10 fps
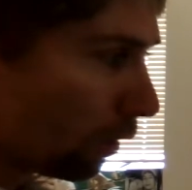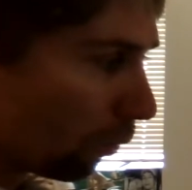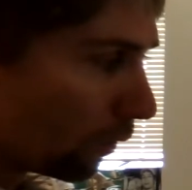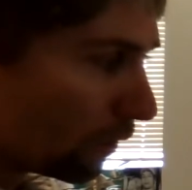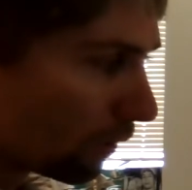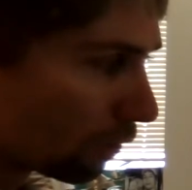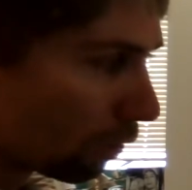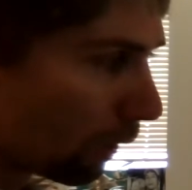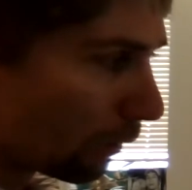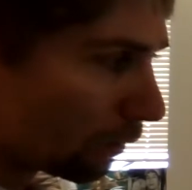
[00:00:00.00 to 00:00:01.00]
when these things
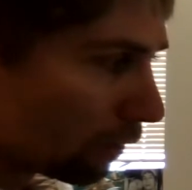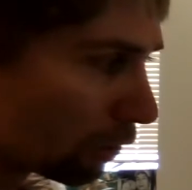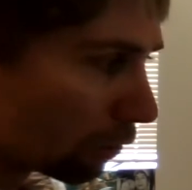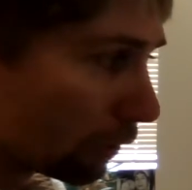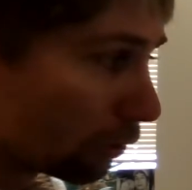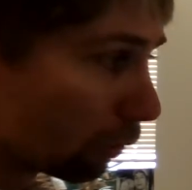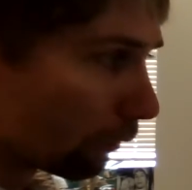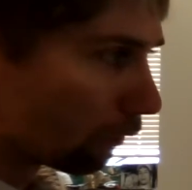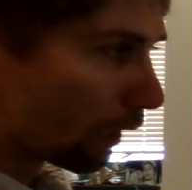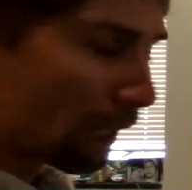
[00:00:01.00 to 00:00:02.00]
go out into these greasewood
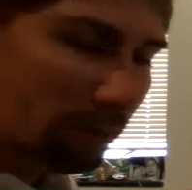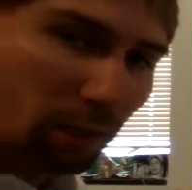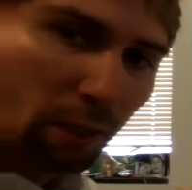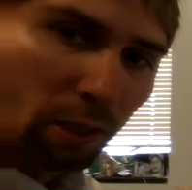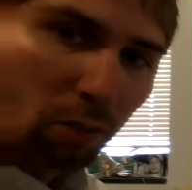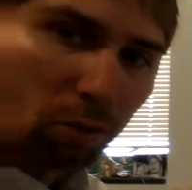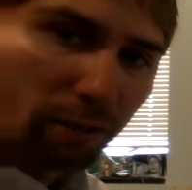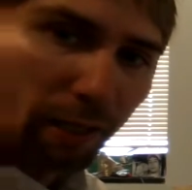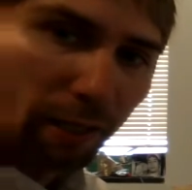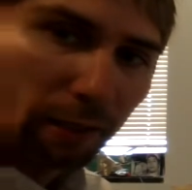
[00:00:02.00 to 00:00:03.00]
flats, was
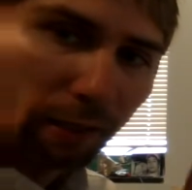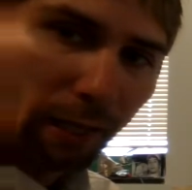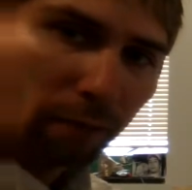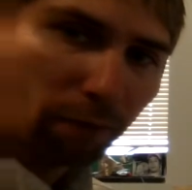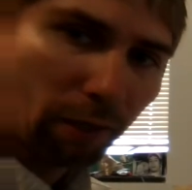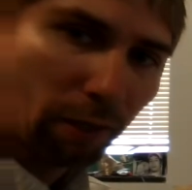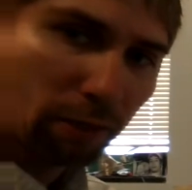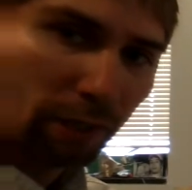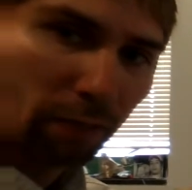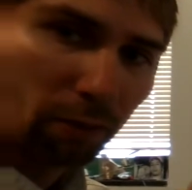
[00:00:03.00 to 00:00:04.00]
that land fire
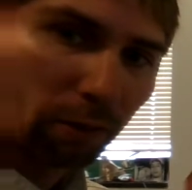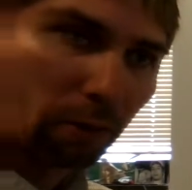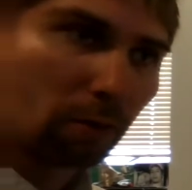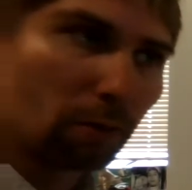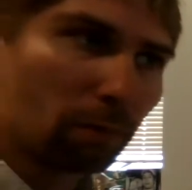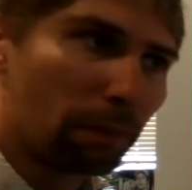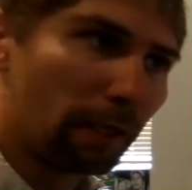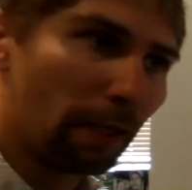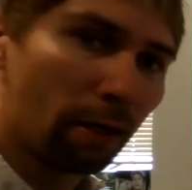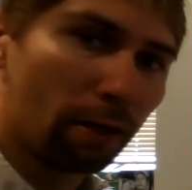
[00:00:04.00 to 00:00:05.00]
is able to
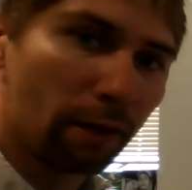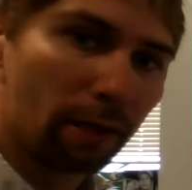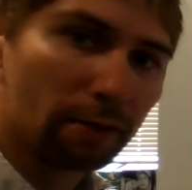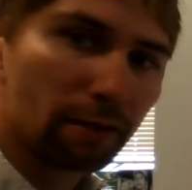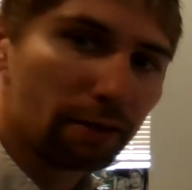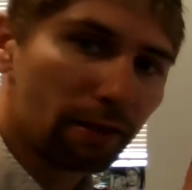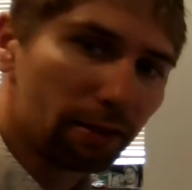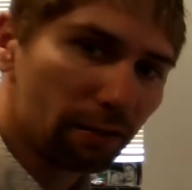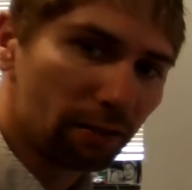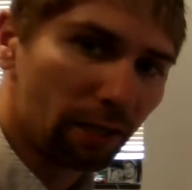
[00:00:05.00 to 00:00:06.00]
pick out a thing and says this
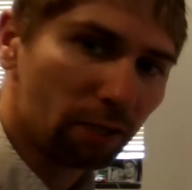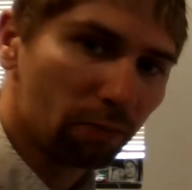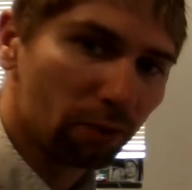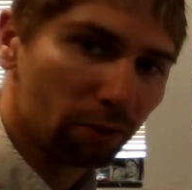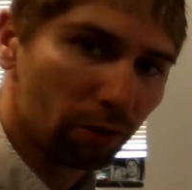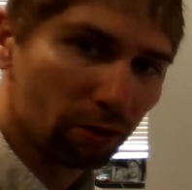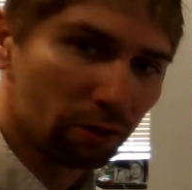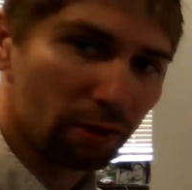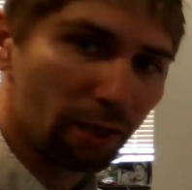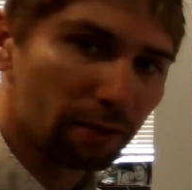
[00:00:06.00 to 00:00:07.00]
is sagebrush or this
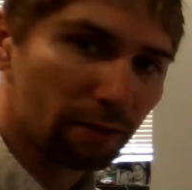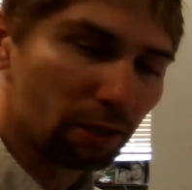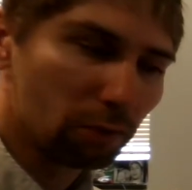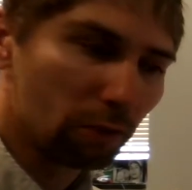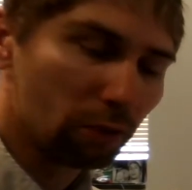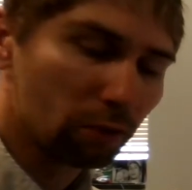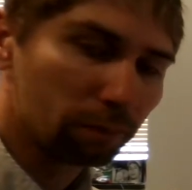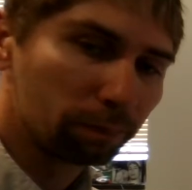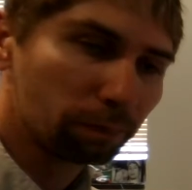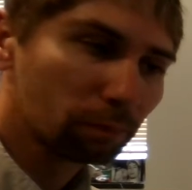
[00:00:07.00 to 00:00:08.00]
is not sagebrush.
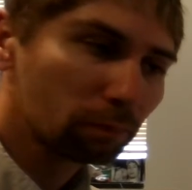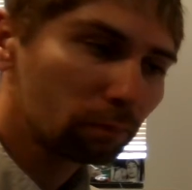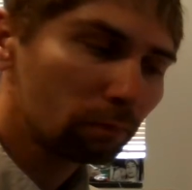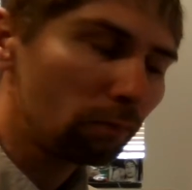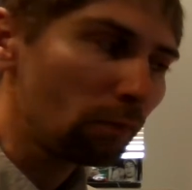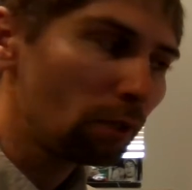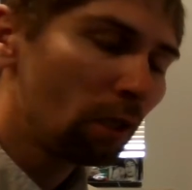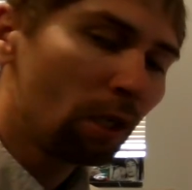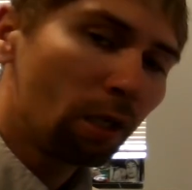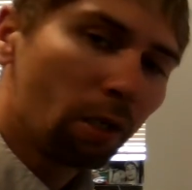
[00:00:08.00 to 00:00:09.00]

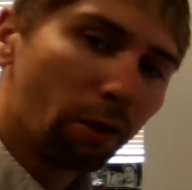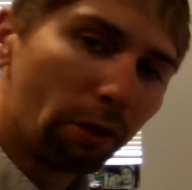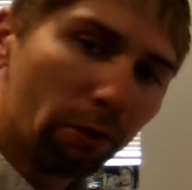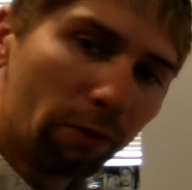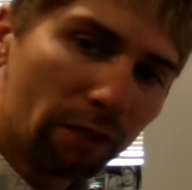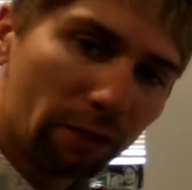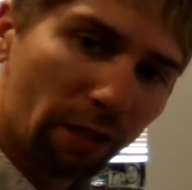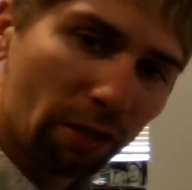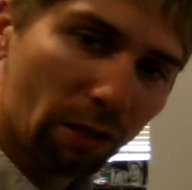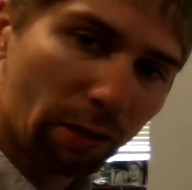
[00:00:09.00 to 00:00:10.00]
The new
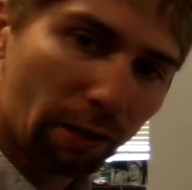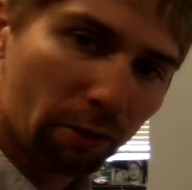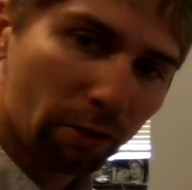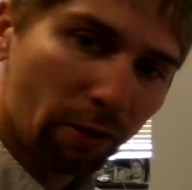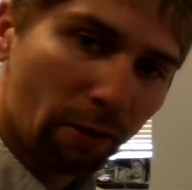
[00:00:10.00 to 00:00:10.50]
vegetation layers